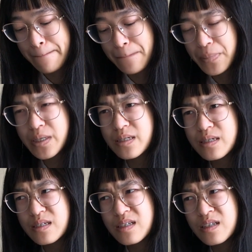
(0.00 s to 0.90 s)
but
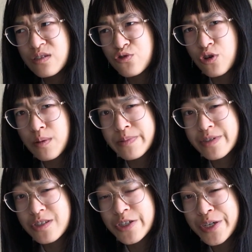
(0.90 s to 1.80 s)
drops
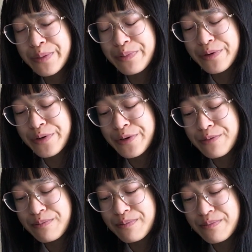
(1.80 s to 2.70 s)
is cheaper,
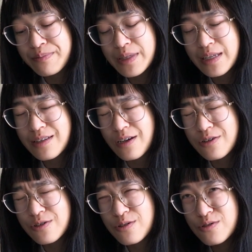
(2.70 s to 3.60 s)
but then
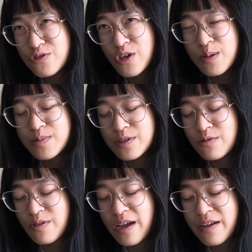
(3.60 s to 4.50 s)
also drops don't
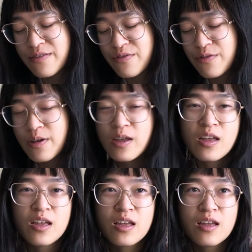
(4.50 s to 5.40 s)
have
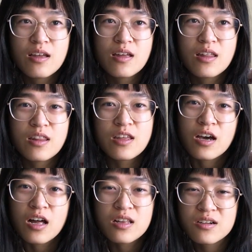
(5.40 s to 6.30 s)
the
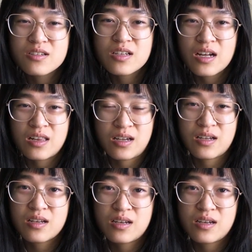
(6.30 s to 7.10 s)
colors I like